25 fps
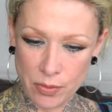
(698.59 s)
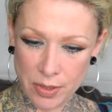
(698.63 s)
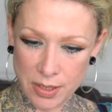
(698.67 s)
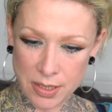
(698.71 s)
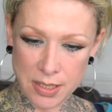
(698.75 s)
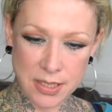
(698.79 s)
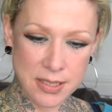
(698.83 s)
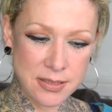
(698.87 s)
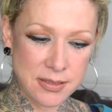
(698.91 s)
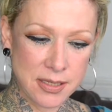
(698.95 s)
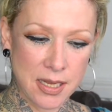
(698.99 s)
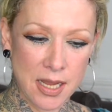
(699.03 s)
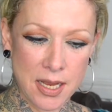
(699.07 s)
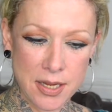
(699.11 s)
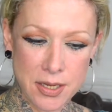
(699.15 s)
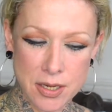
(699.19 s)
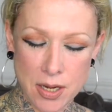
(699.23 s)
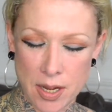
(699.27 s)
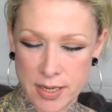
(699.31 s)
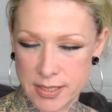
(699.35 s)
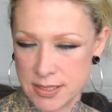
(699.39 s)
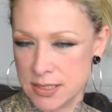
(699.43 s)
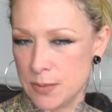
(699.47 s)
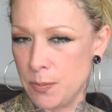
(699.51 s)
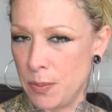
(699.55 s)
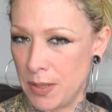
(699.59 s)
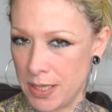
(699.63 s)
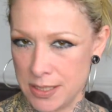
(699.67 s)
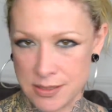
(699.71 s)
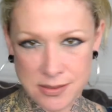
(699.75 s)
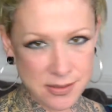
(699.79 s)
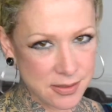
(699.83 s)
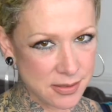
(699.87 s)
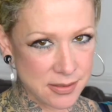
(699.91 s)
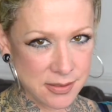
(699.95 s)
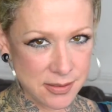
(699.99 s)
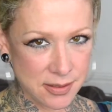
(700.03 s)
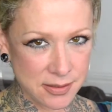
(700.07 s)
it? Is it a nice
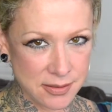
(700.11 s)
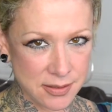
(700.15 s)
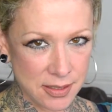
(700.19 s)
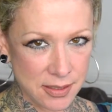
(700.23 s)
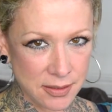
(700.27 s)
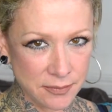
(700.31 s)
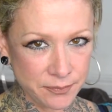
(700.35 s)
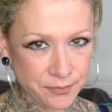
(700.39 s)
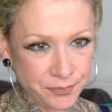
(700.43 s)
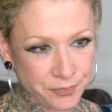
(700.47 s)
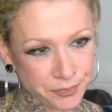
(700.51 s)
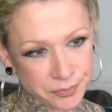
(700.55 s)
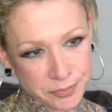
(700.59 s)
place to sit in?